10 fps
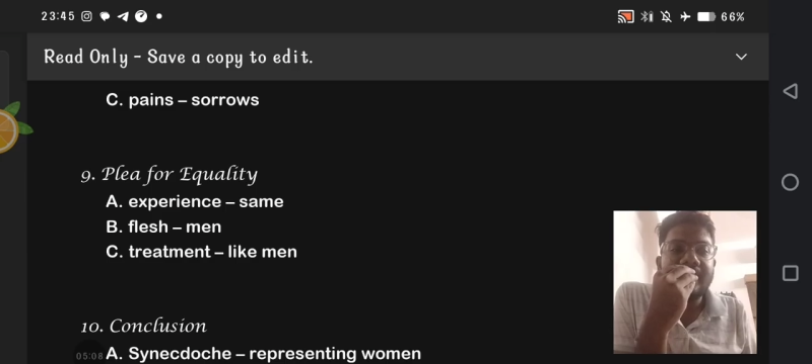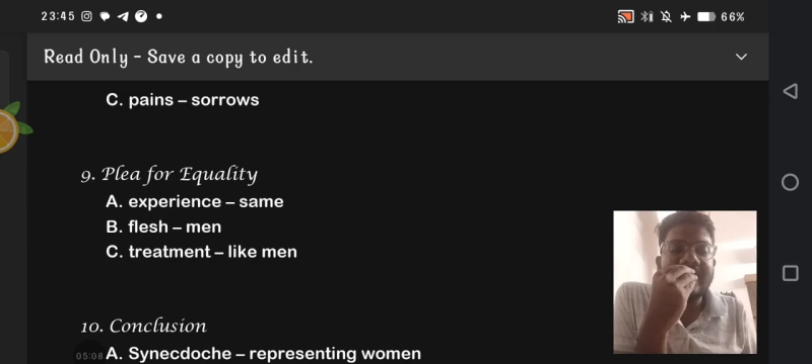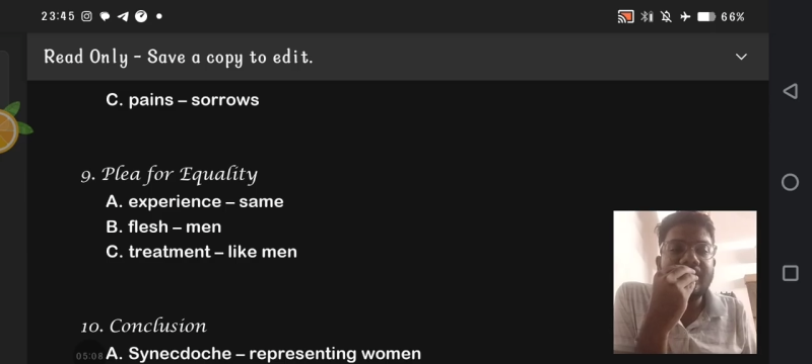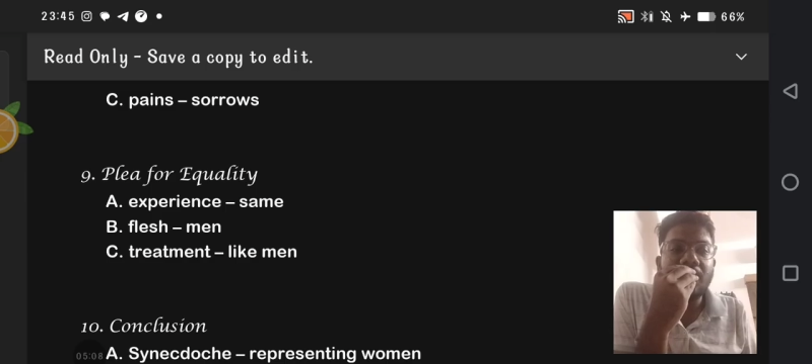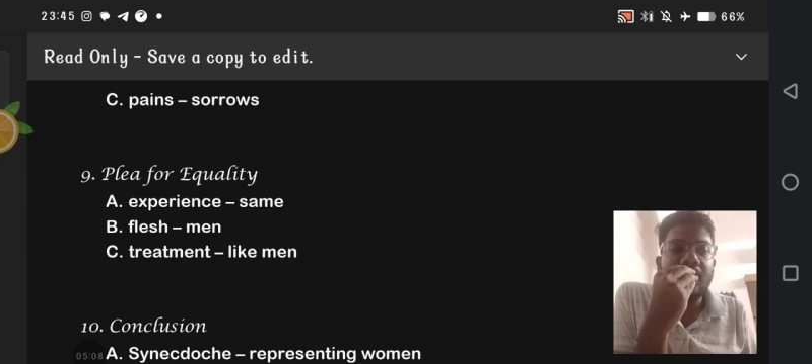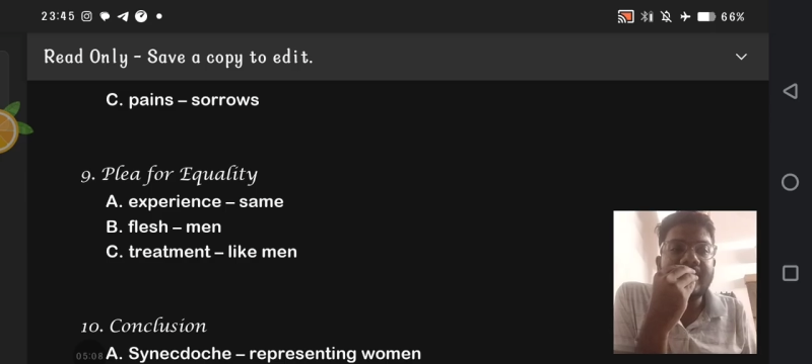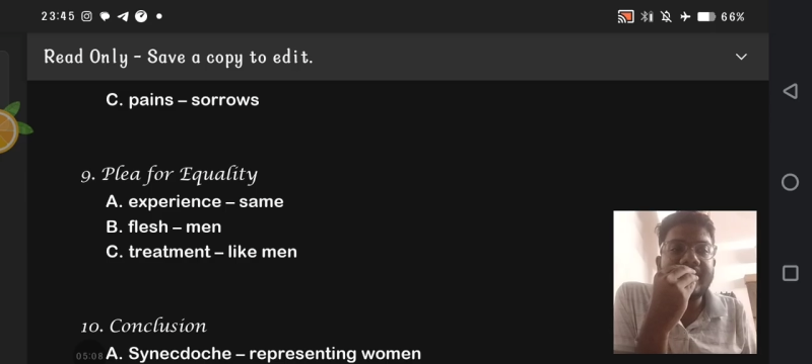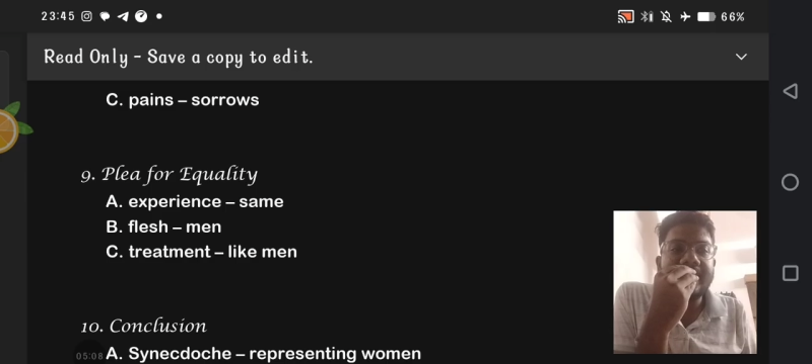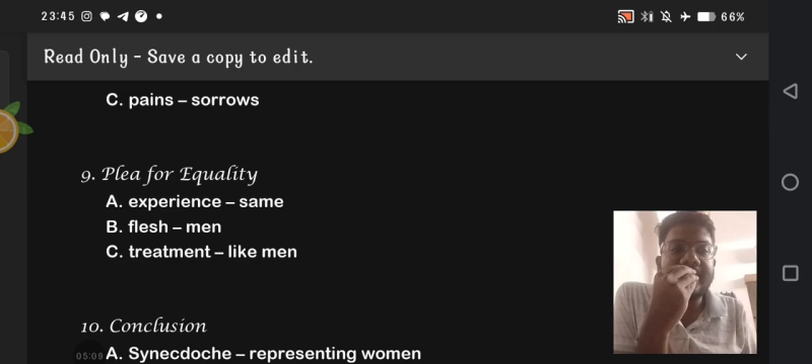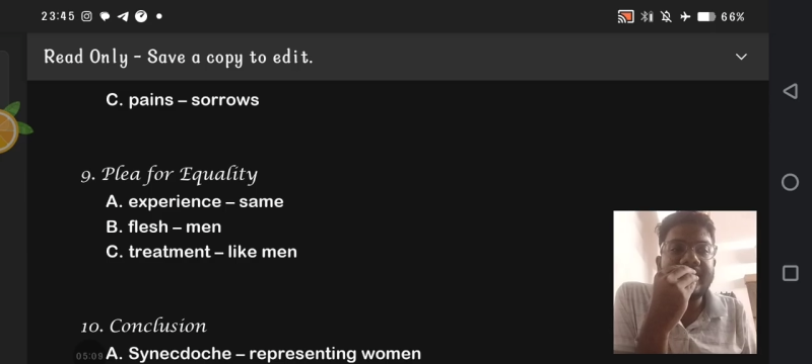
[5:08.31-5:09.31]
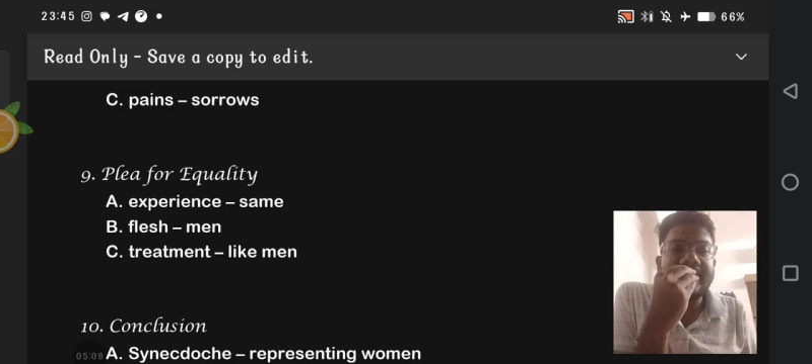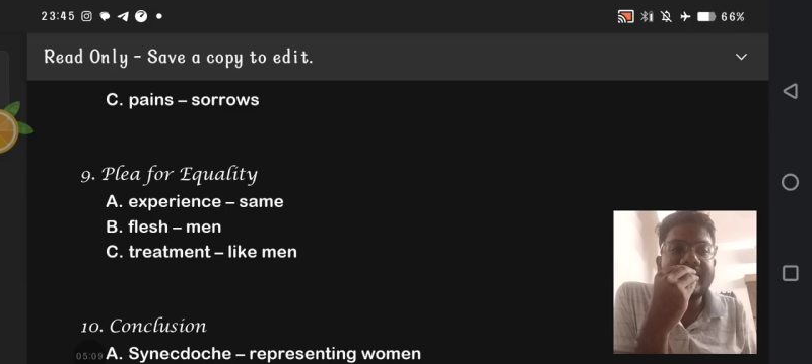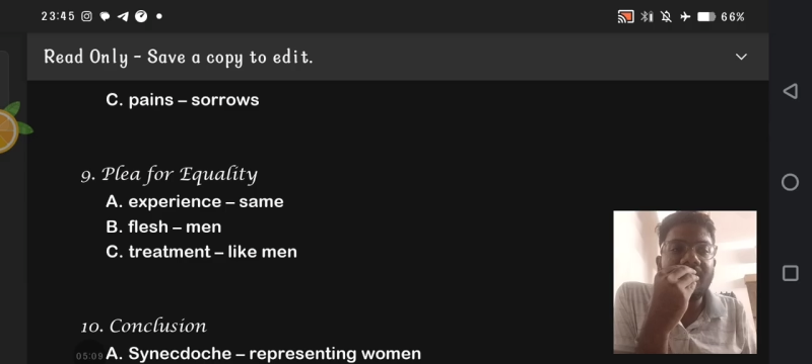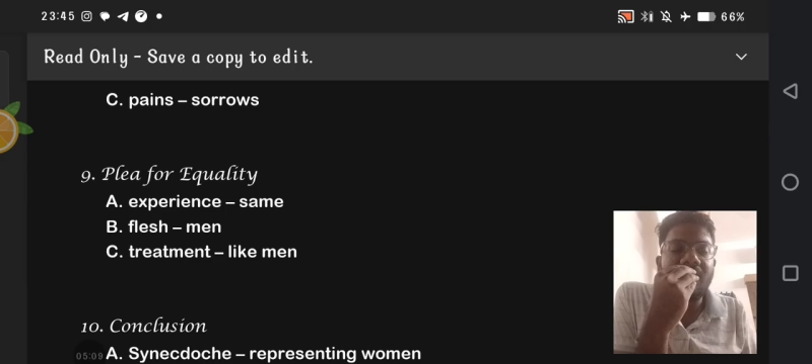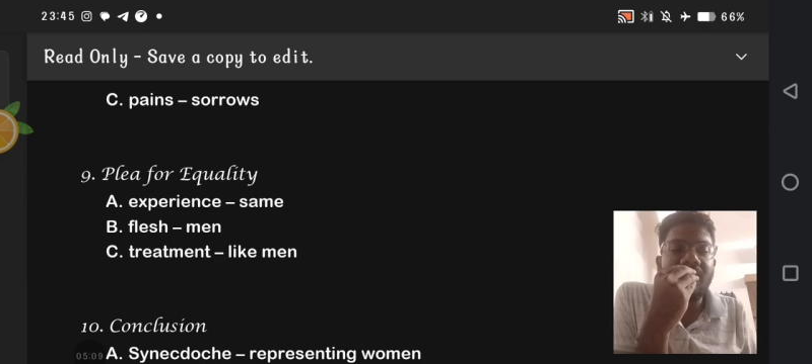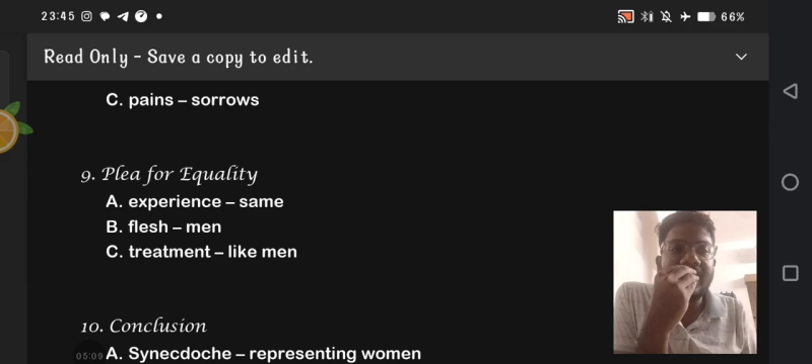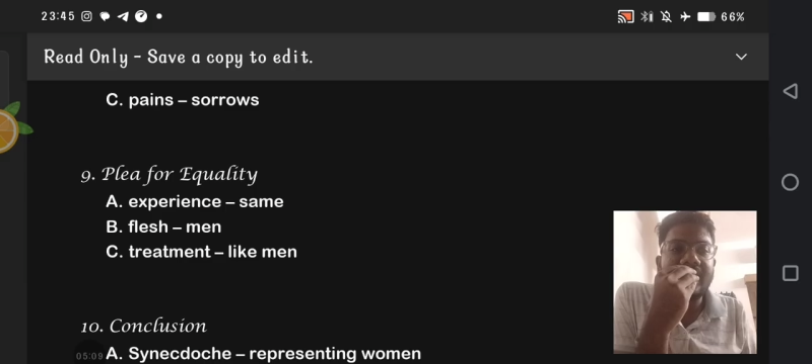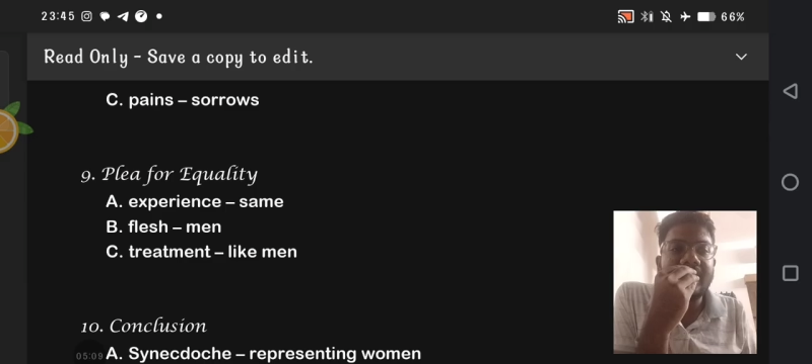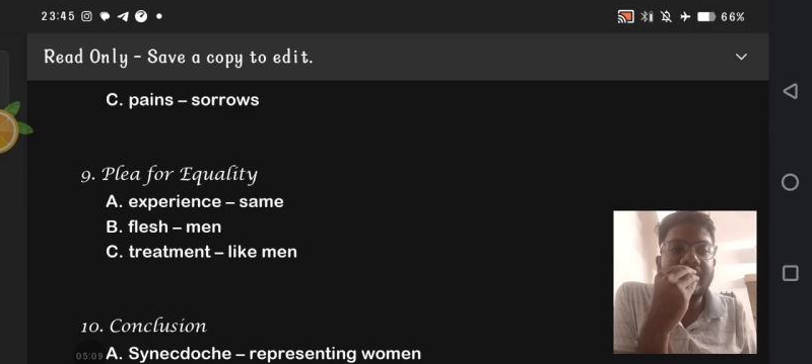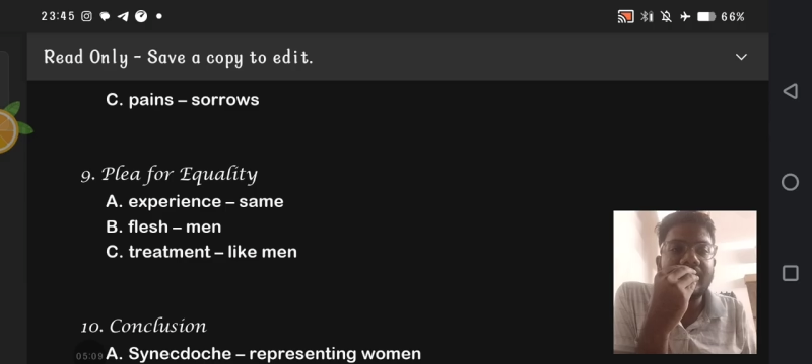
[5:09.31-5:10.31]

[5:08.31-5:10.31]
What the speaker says: Their soul resides in the same flesh